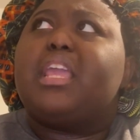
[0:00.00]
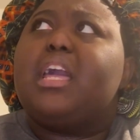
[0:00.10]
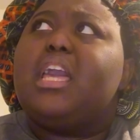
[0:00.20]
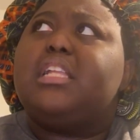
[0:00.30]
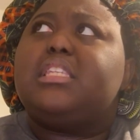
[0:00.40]

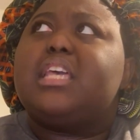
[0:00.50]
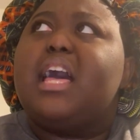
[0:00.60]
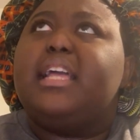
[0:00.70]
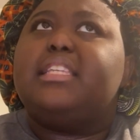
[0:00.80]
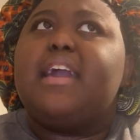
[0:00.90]
each
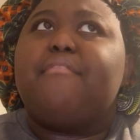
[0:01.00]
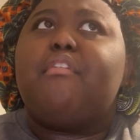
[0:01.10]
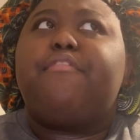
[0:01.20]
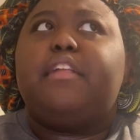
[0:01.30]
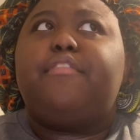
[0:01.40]
side, yeah,
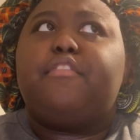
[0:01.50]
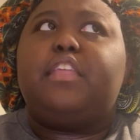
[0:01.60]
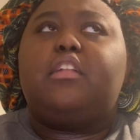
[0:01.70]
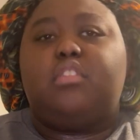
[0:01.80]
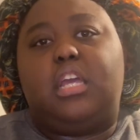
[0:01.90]
roughly
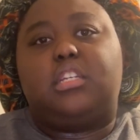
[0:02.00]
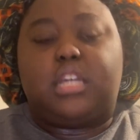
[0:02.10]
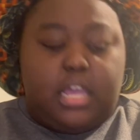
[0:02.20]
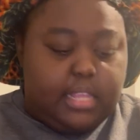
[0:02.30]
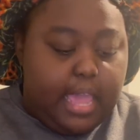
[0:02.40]
15 on each
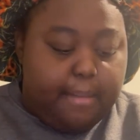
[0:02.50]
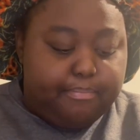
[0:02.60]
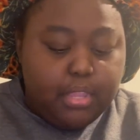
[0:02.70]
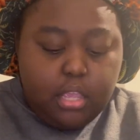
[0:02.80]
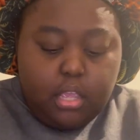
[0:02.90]
side, yeah.
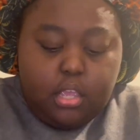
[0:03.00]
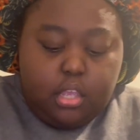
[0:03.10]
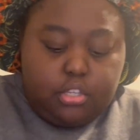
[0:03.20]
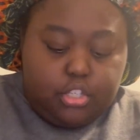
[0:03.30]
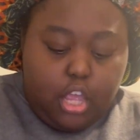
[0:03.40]

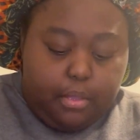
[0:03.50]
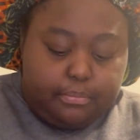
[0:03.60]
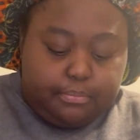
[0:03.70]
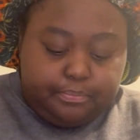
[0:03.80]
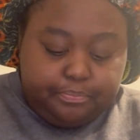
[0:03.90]
So
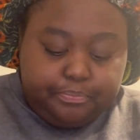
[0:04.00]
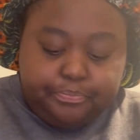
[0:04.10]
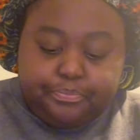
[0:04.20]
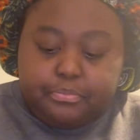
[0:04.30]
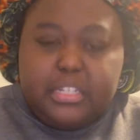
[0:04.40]

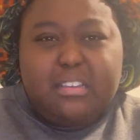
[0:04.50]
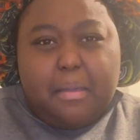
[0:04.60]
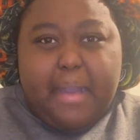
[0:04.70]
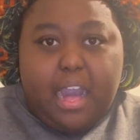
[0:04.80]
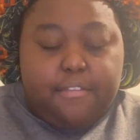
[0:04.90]

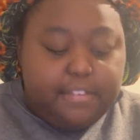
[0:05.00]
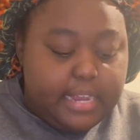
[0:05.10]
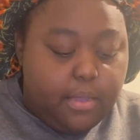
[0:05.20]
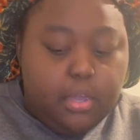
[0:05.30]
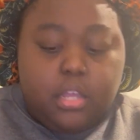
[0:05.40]
about half an
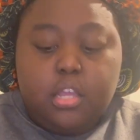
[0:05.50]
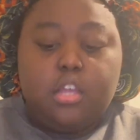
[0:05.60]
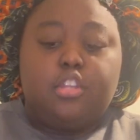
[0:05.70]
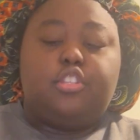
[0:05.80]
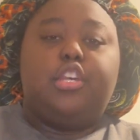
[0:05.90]
hour.
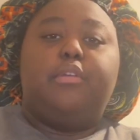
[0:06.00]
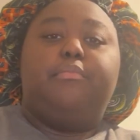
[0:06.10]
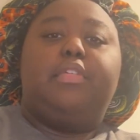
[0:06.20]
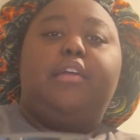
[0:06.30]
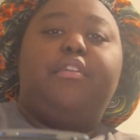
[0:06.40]
So
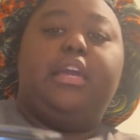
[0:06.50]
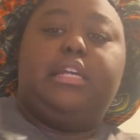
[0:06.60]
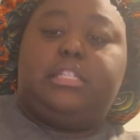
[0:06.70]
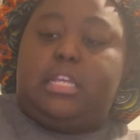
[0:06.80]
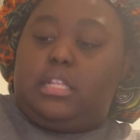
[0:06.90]
there it
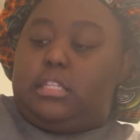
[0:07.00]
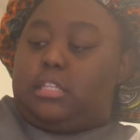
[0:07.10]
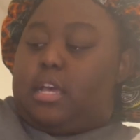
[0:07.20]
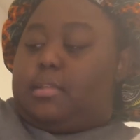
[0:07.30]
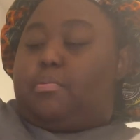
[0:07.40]
is
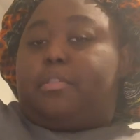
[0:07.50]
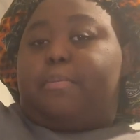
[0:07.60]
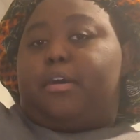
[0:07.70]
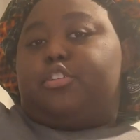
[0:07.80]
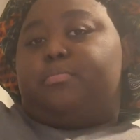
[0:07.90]
inside with the
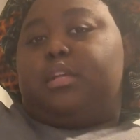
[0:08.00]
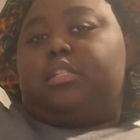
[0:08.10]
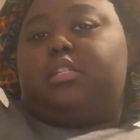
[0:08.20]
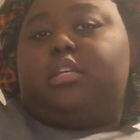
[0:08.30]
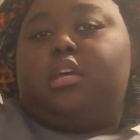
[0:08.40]

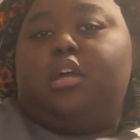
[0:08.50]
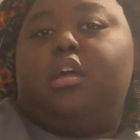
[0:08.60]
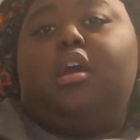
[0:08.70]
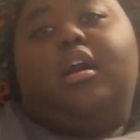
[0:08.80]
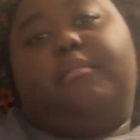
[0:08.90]
parchment.
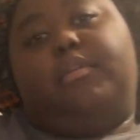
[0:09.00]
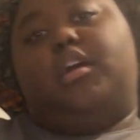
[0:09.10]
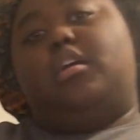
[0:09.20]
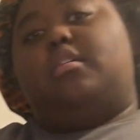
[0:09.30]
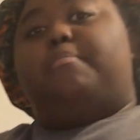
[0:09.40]
I'm
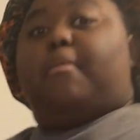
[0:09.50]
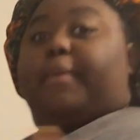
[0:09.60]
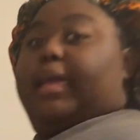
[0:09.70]
gonna pop it